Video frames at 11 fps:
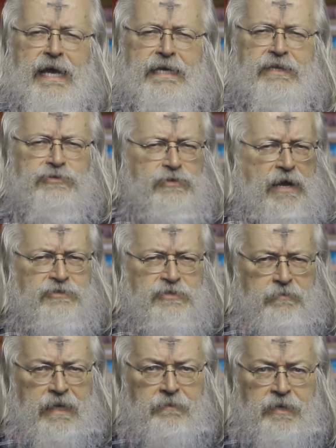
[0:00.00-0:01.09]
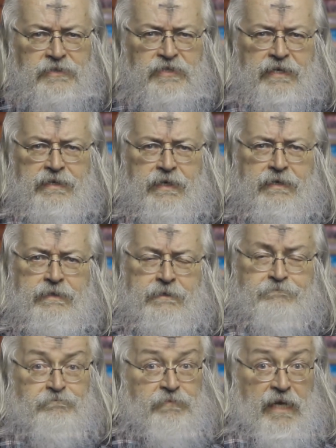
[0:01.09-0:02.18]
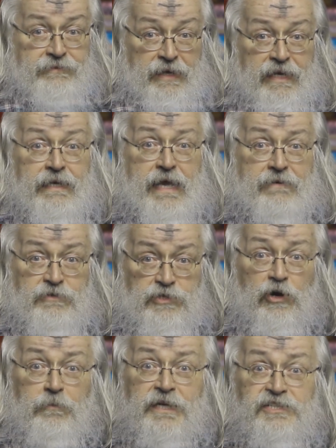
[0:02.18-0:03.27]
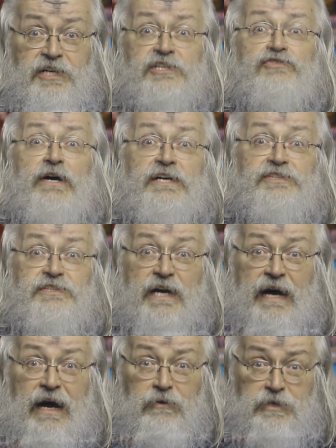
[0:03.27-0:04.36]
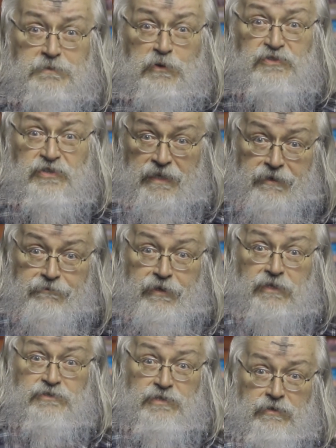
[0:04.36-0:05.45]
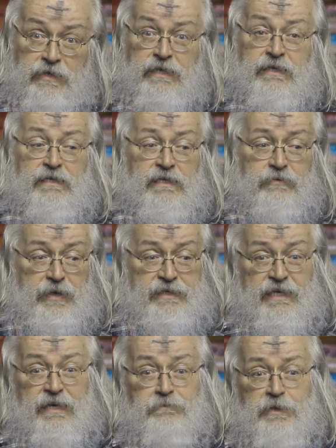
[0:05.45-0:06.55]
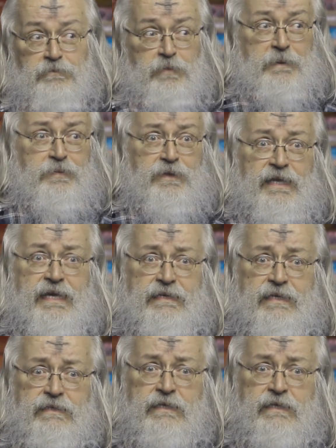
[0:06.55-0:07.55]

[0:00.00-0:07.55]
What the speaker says: and he threw out some demons, and then he gave us a whole bunch of instructions on how we're supposed to live. So we ended up with people like,